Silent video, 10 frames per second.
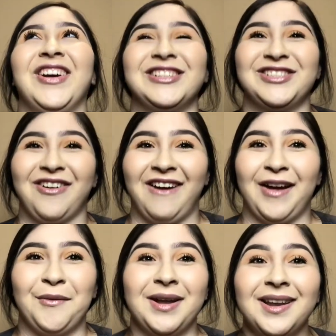So I
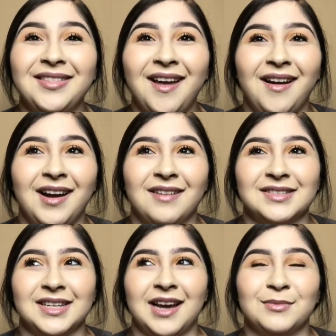went in there, and I was
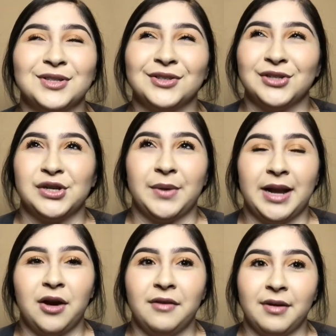like, I'm just gonna do it right
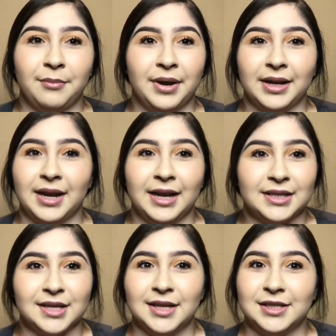now. If I'm pregnant, like, it's
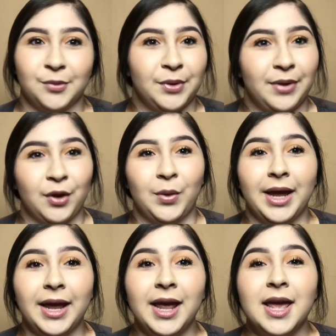gonna tell me right
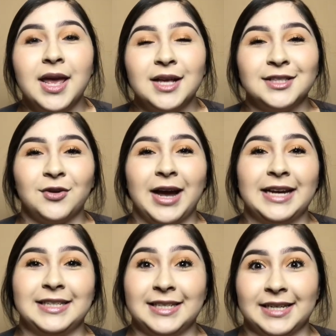away. So I
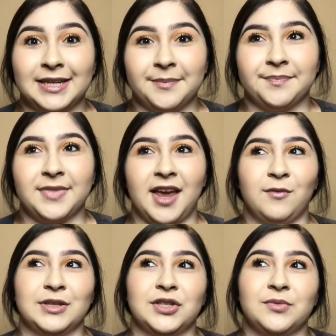did. I
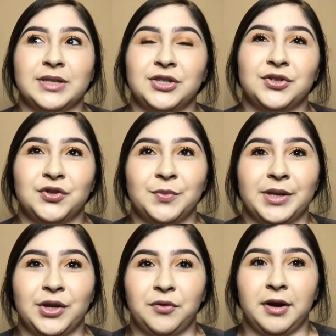went to the restroom,
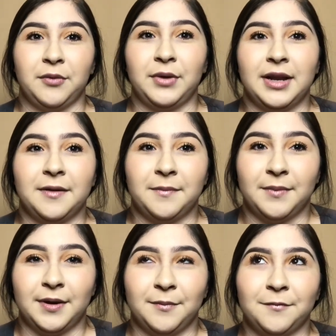and I waited
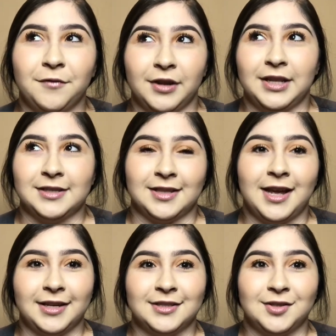for these
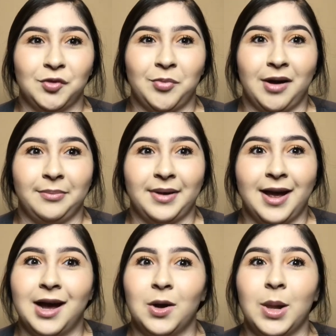lines to pop
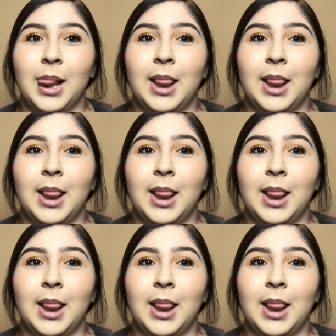out.